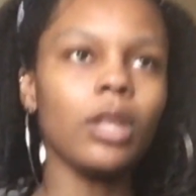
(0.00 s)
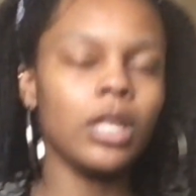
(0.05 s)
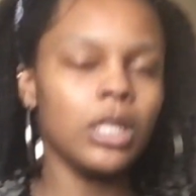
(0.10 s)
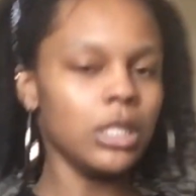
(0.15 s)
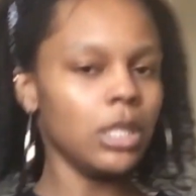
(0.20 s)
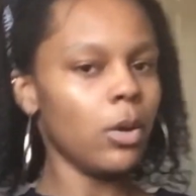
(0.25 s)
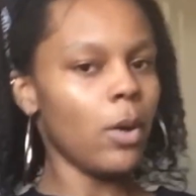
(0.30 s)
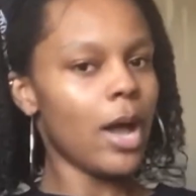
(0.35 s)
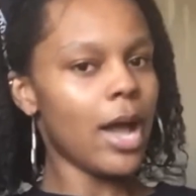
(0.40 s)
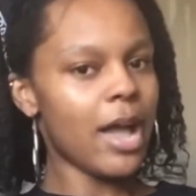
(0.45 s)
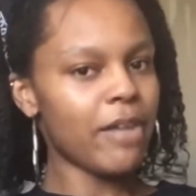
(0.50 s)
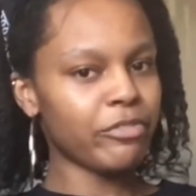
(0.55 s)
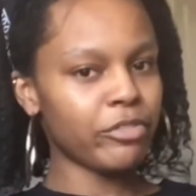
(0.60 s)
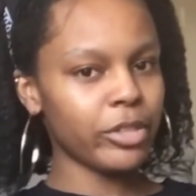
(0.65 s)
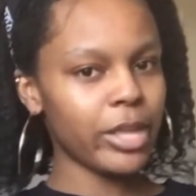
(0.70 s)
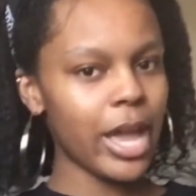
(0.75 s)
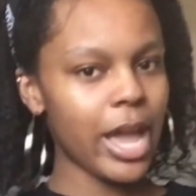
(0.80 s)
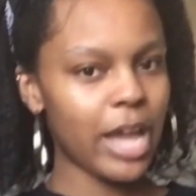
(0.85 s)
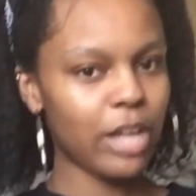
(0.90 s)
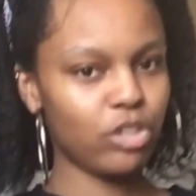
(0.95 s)
So after
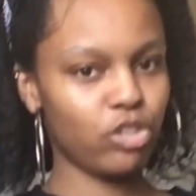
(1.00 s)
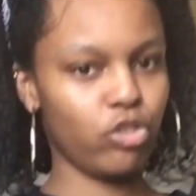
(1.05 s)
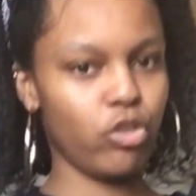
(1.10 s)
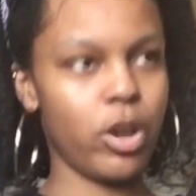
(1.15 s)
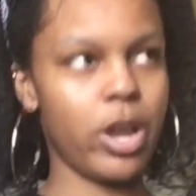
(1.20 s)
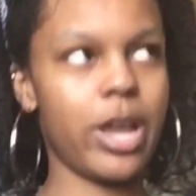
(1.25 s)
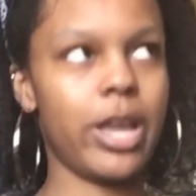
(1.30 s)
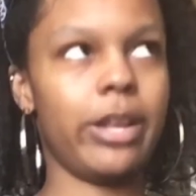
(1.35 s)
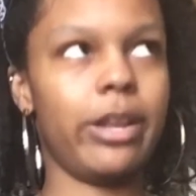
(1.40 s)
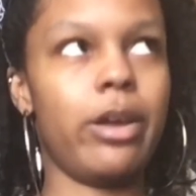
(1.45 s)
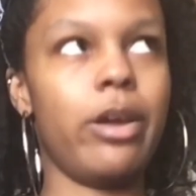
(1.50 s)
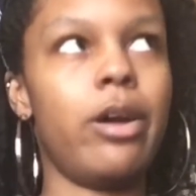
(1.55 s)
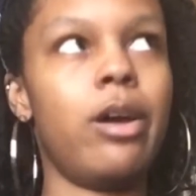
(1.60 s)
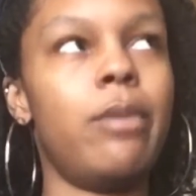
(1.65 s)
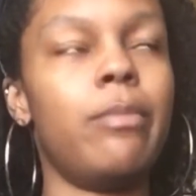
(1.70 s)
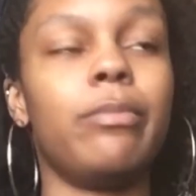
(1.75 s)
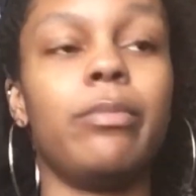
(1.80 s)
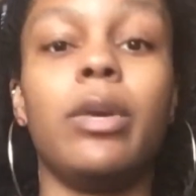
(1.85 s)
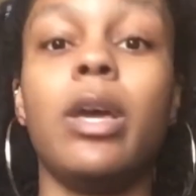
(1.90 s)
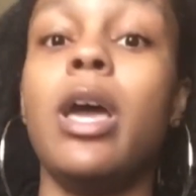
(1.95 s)
that, I tried
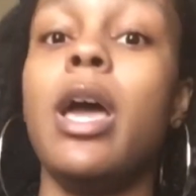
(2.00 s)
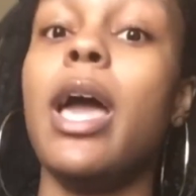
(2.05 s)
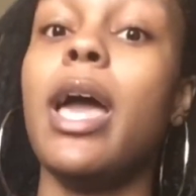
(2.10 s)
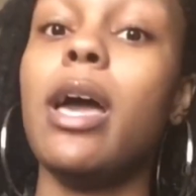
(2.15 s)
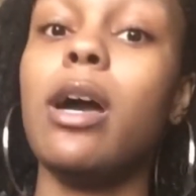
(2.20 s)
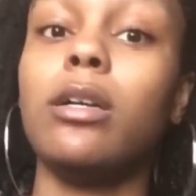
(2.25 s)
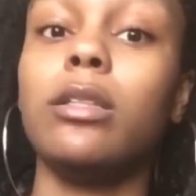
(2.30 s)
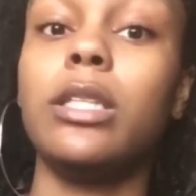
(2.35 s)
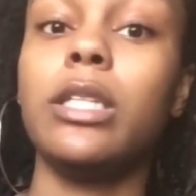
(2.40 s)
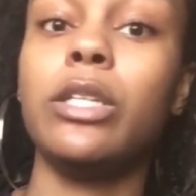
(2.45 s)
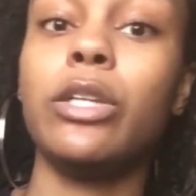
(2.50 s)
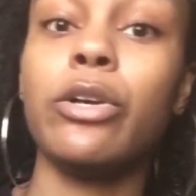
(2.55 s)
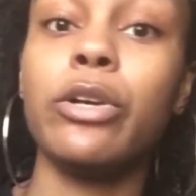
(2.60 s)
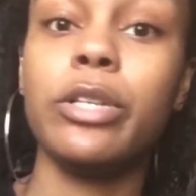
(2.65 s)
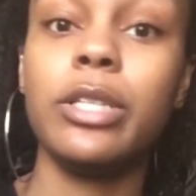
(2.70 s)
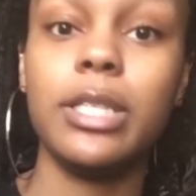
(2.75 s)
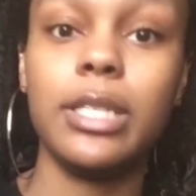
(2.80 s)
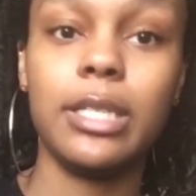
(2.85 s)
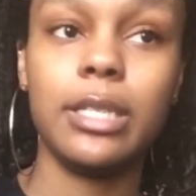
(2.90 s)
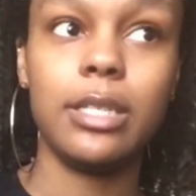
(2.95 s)
healthy
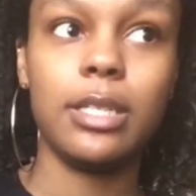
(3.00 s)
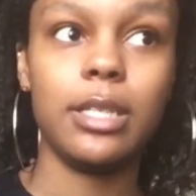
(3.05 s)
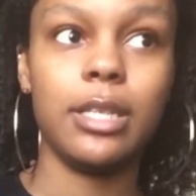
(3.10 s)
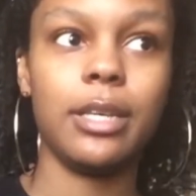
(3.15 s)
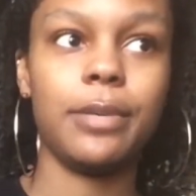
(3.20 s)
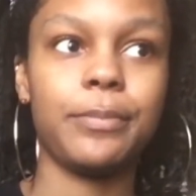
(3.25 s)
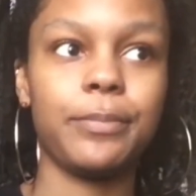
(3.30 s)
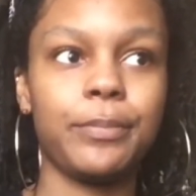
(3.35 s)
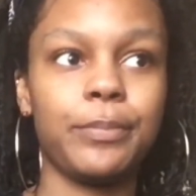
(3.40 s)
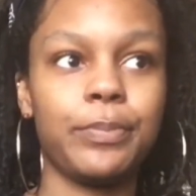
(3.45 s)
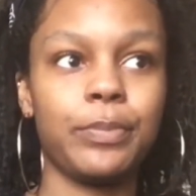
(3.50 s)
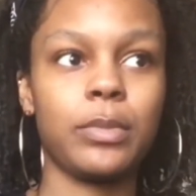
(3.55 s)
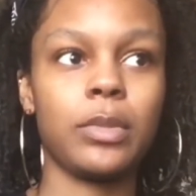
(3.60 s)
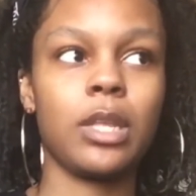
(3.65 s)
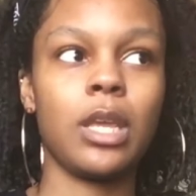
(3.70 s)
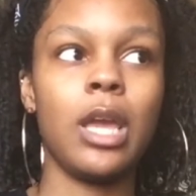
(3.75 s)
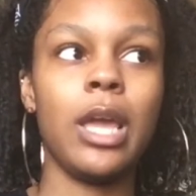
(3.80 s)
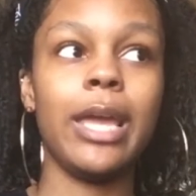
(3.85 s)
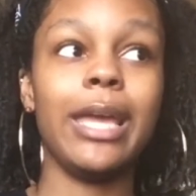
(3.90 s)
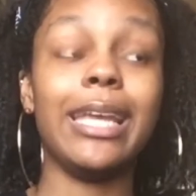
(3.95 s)
nursing tea.
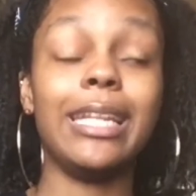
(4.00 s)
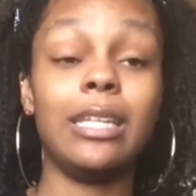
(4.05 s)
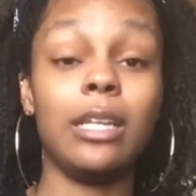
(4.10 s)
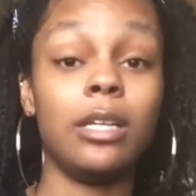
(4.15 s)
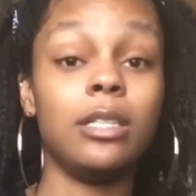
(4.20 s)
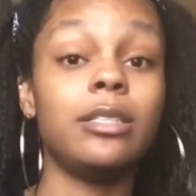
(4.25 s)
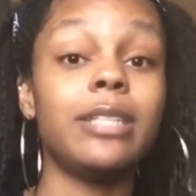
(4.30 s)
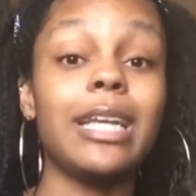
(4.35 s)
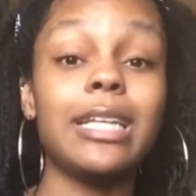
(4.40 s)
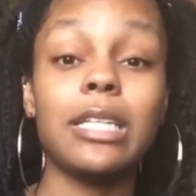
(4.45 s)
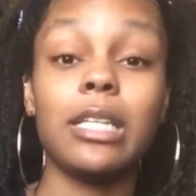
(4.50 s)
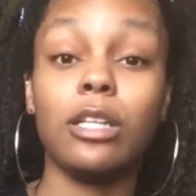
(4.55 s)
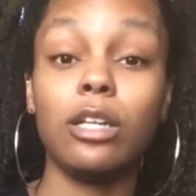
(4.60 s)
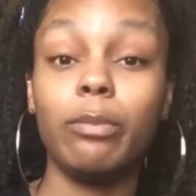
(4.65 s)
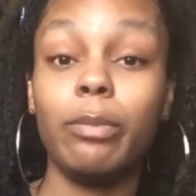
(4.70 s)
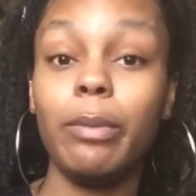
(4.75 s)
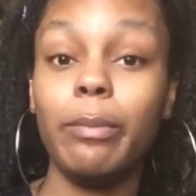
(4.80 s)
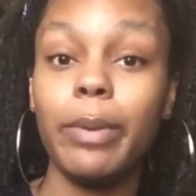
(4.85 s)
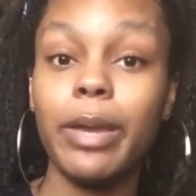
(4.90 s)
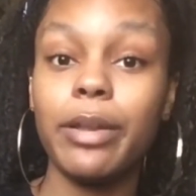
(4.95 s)
It does taste a little
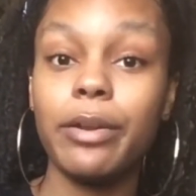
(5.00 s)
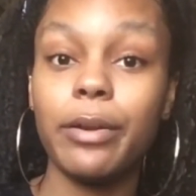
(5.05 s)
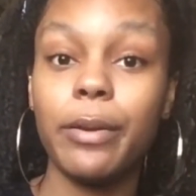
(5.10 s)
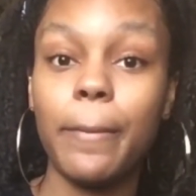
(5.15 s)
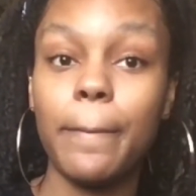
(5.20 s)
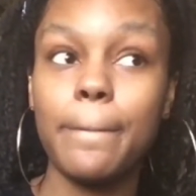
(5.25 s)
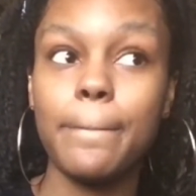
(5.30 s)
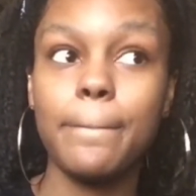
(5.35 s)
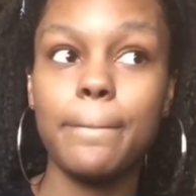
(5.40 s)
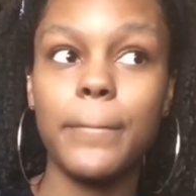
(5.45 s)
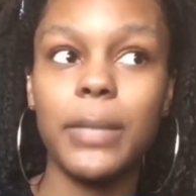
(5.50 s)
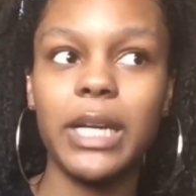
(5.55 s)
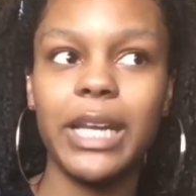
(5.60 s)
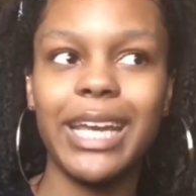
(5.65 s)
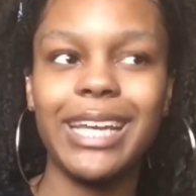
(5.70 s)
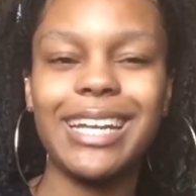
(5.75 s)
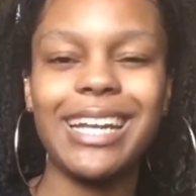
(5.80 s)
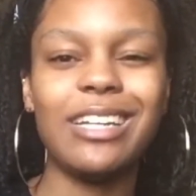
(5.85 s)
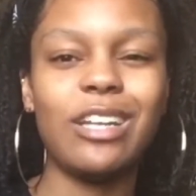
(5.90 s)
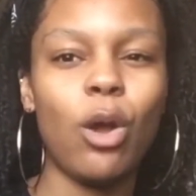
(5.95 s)
bit better, but
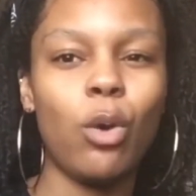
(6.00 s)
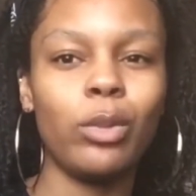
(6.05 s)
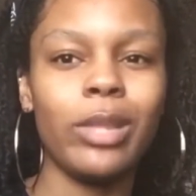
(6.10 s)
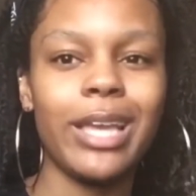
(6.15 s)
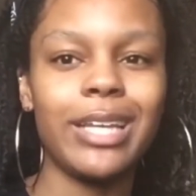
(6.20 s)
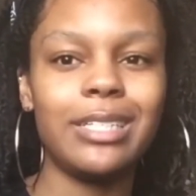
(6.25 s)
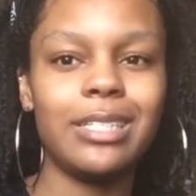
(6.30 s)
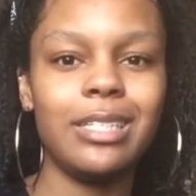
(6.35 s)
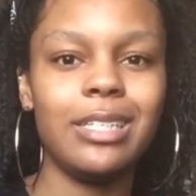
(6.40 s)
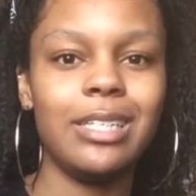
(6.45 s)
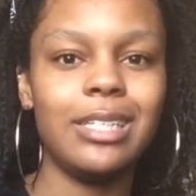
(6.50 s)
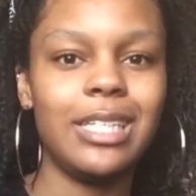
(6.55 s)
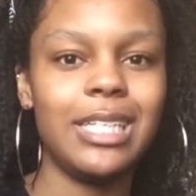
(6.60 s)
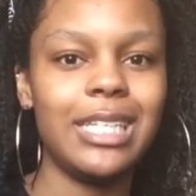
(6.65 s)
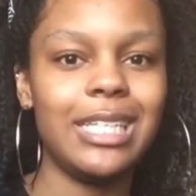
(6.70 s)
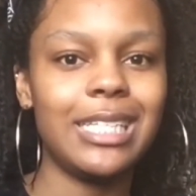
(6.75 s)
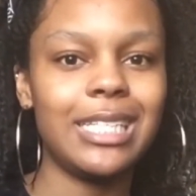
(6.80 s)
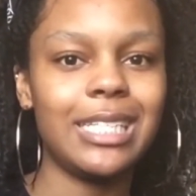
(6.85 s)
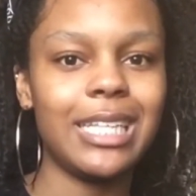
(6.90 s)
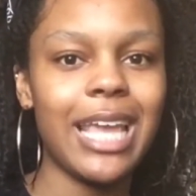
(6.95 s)
again, I don't like tea. Tea
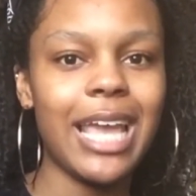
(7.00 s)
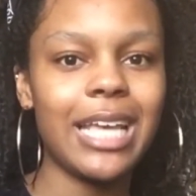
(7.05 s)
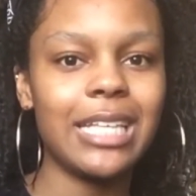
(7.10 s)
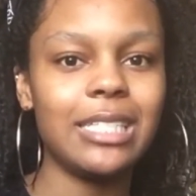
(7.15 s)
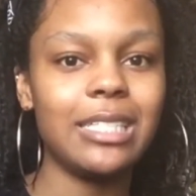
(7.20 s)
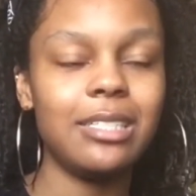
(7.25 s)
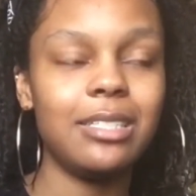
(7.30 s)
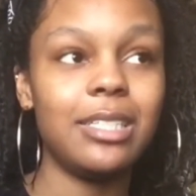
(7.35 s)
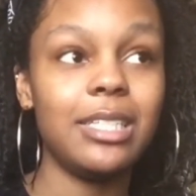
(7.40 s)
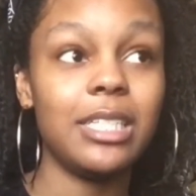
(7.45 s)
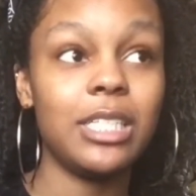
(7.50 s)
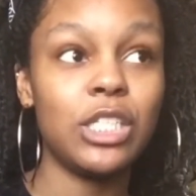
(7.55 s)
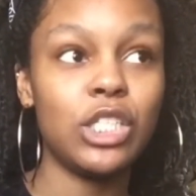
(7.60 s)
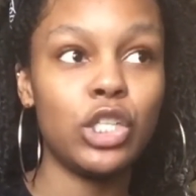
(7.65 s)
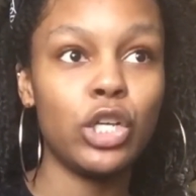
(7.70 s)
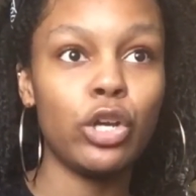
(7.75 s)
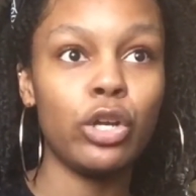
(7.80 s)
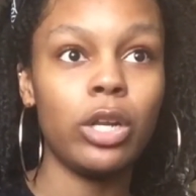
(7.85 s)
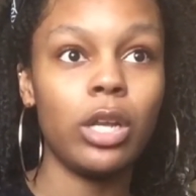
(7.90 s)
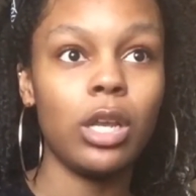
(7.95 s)
is nasty. Tea is
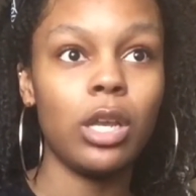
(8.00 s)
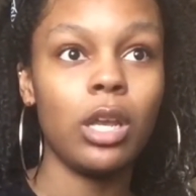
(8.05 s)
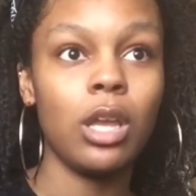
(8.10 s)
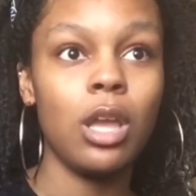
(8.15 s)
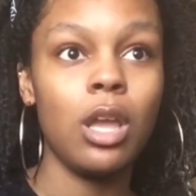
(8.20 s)
dirty.